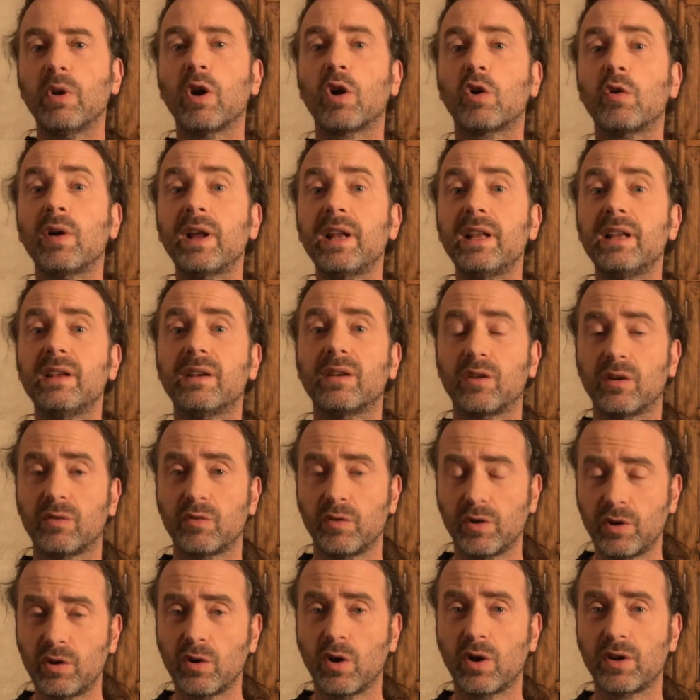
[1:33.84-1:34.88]
We already
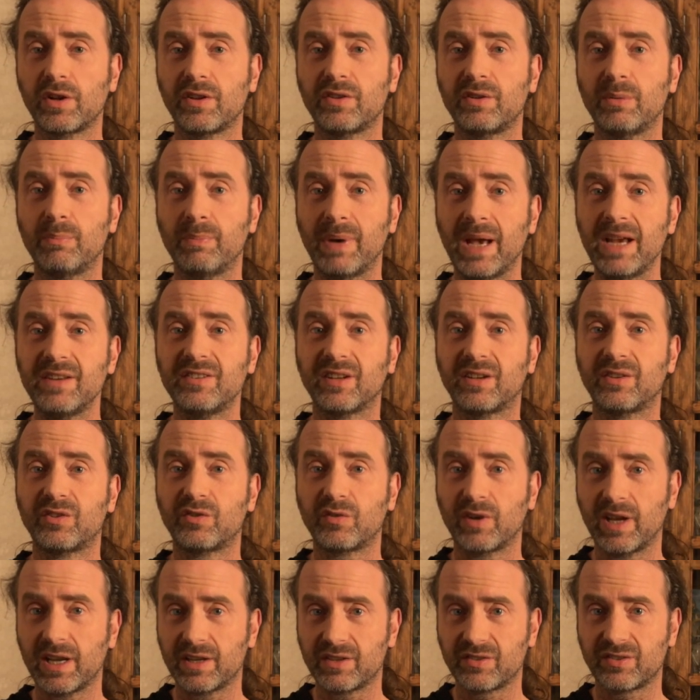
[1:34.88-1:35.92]
recorded the basic
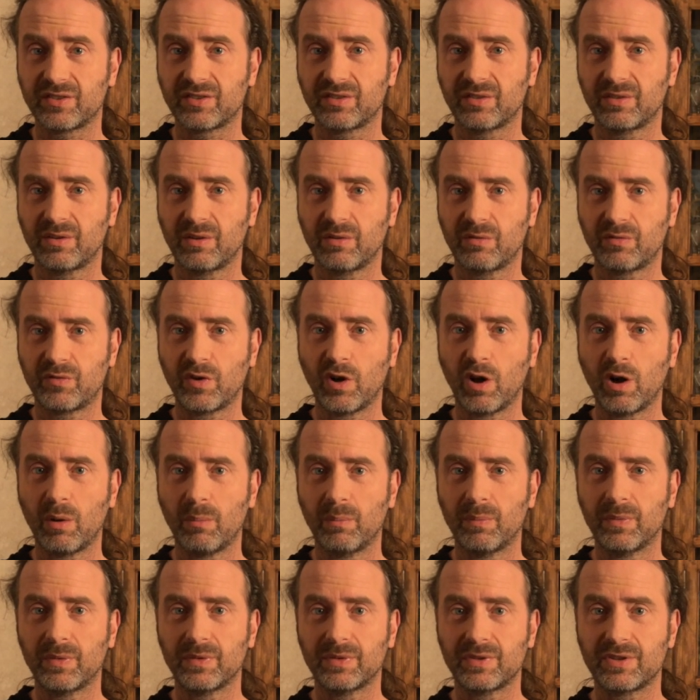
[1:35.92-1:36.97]
tracks
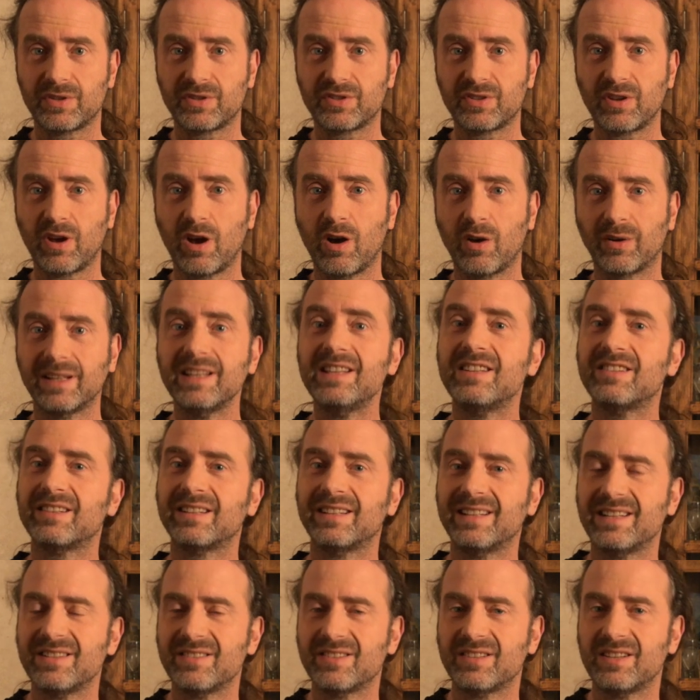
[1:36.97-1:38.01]
from the song Lizzy
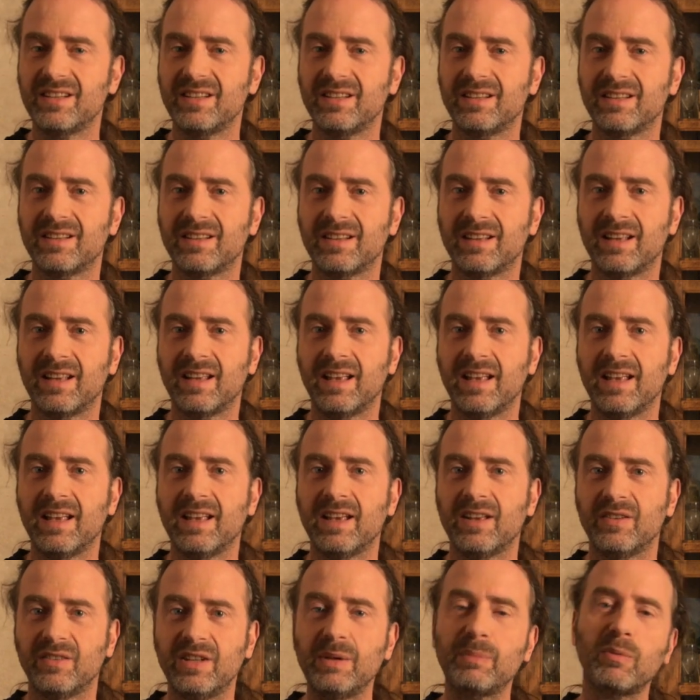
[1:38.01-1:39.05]
Lindsay.
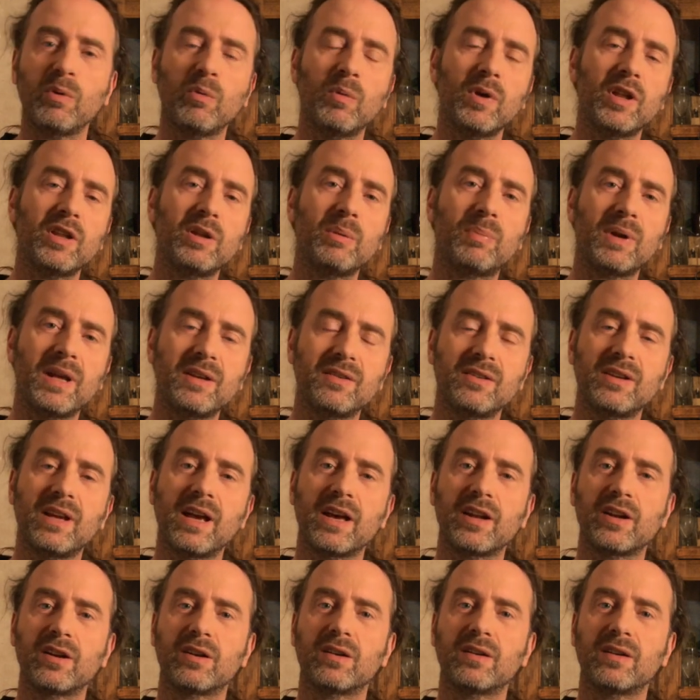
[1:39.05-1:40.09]
Deep and William played
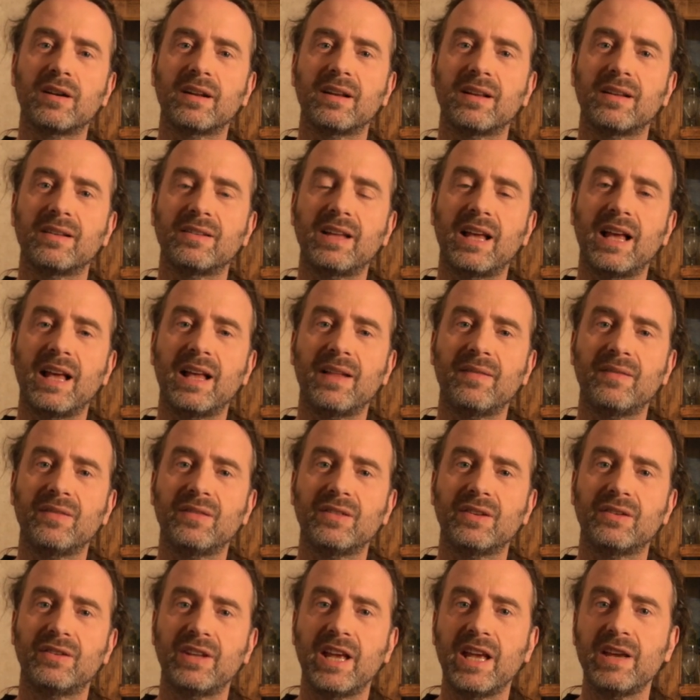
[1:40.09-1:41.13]
together,
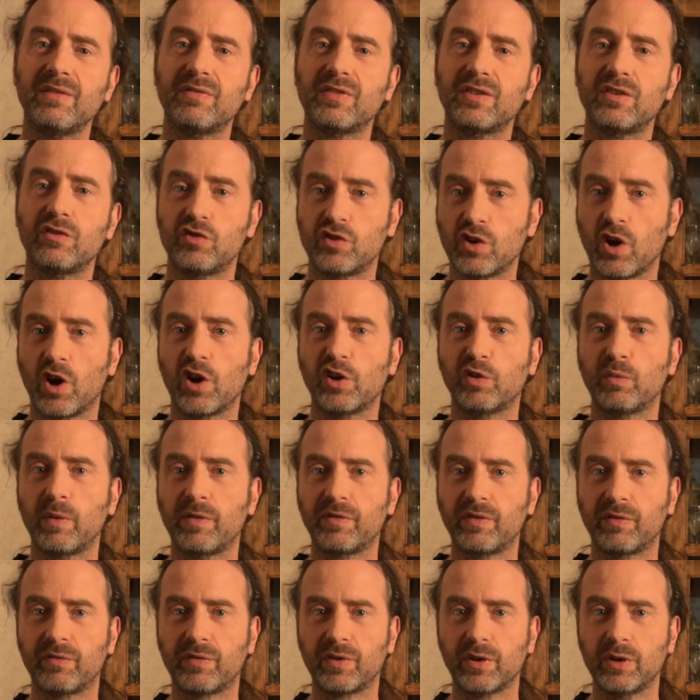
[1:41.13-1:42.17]
then David joined
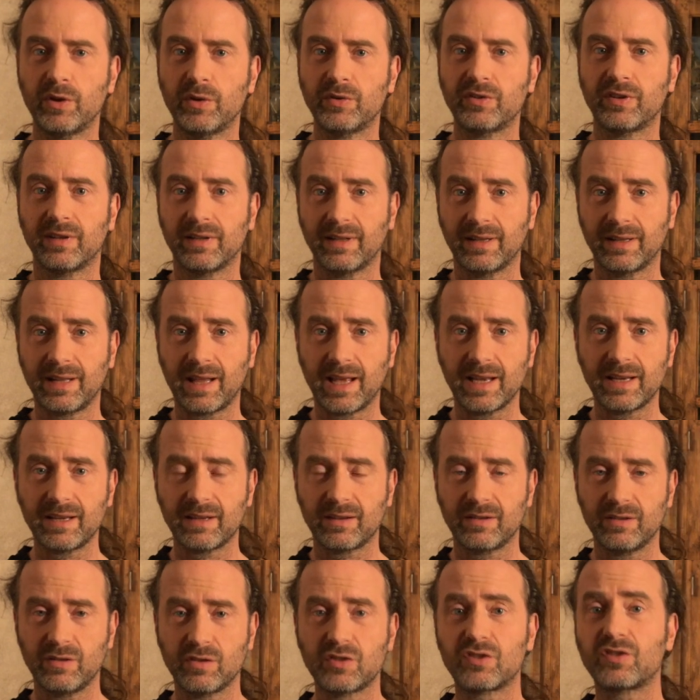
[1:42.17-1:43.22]
with the flute
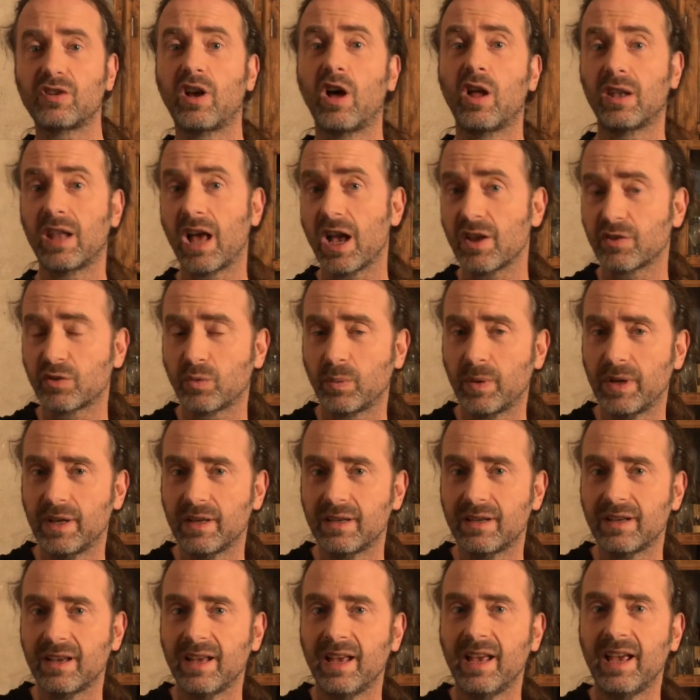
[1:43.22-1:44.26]
like you saw last
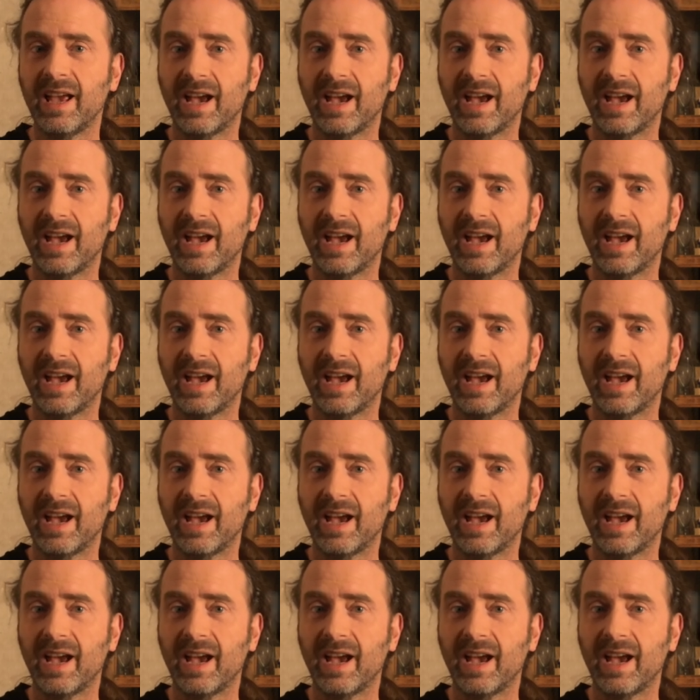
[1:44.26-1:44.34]
week.